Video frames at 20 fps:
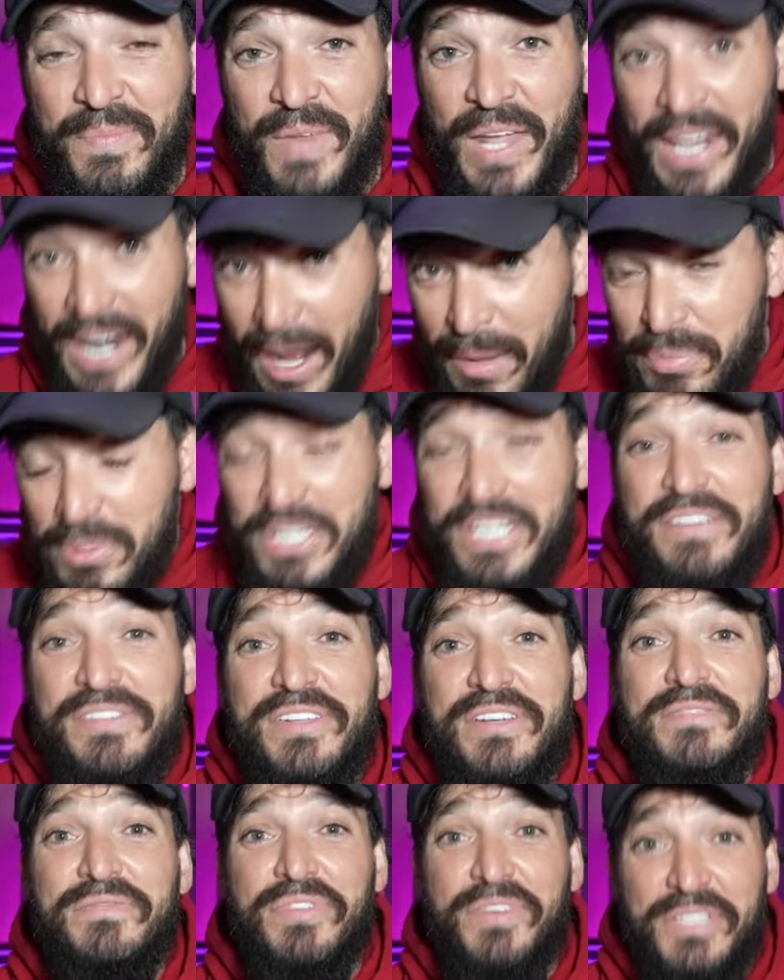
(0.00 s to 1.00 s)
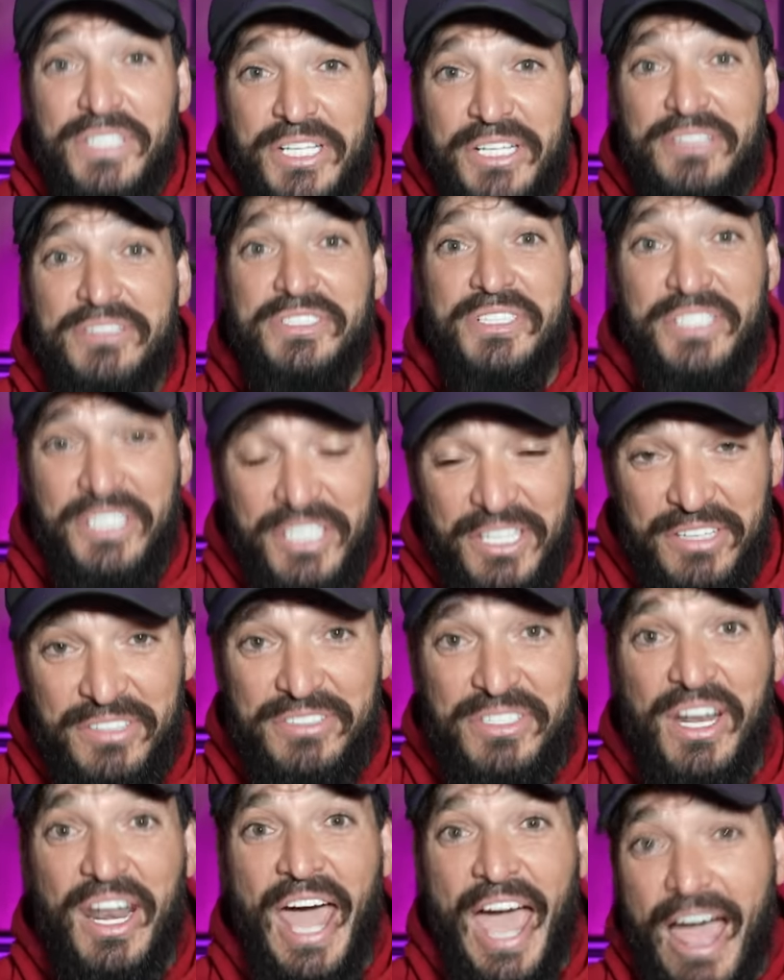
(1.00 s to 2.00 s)
And I believed him for years and
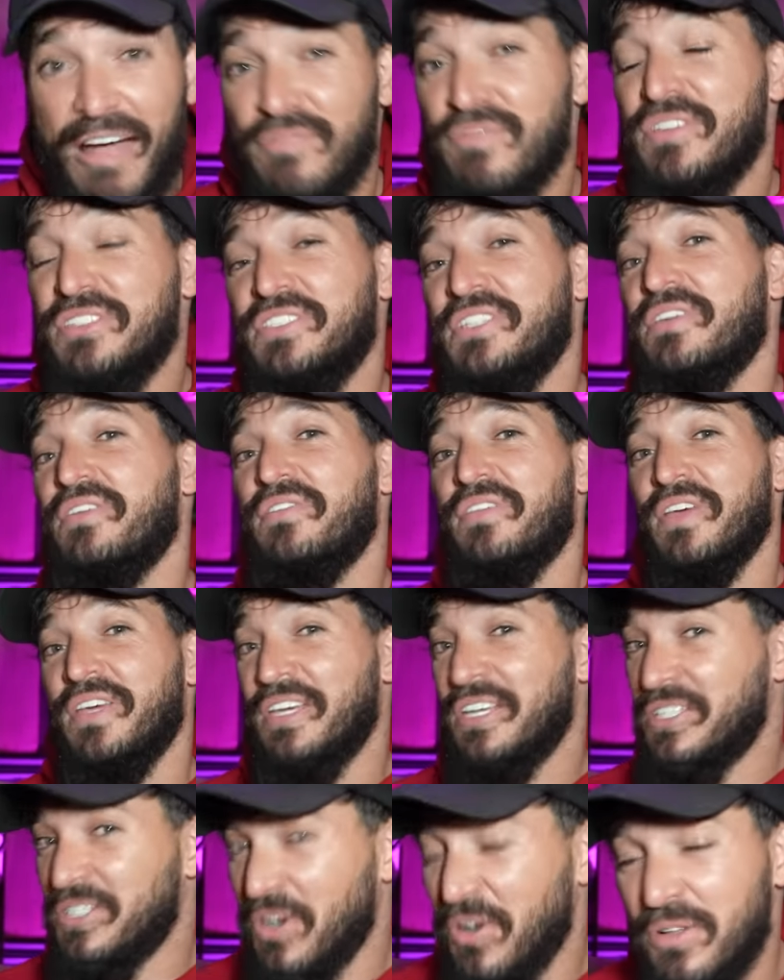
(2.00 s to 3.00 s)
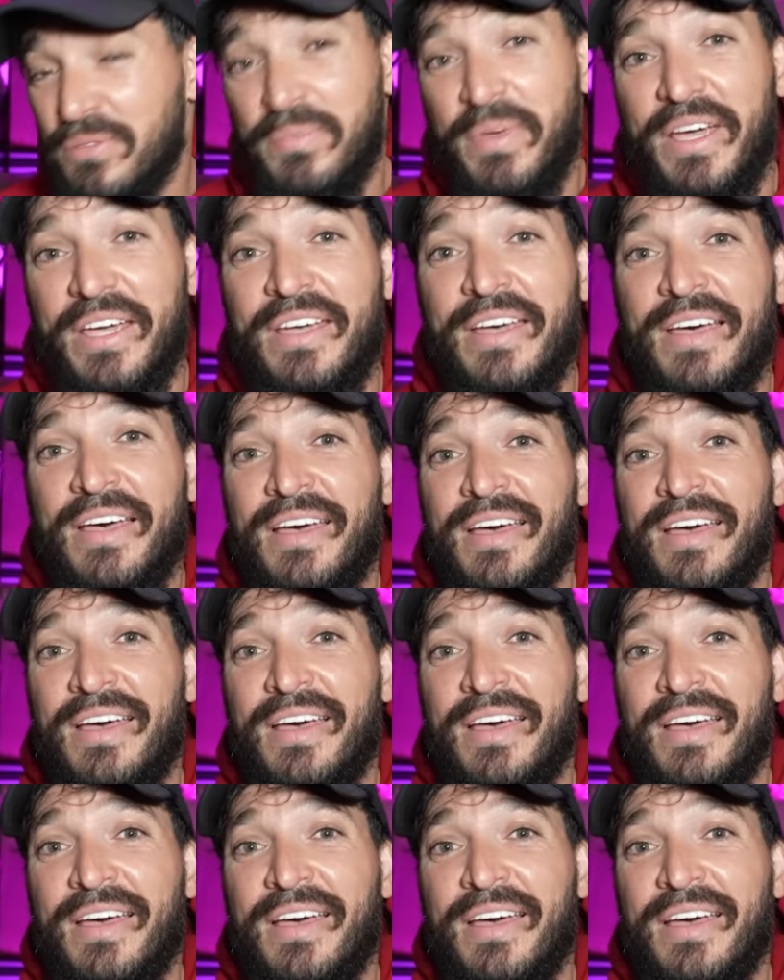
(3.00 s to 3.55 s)
years and every single thing he told me.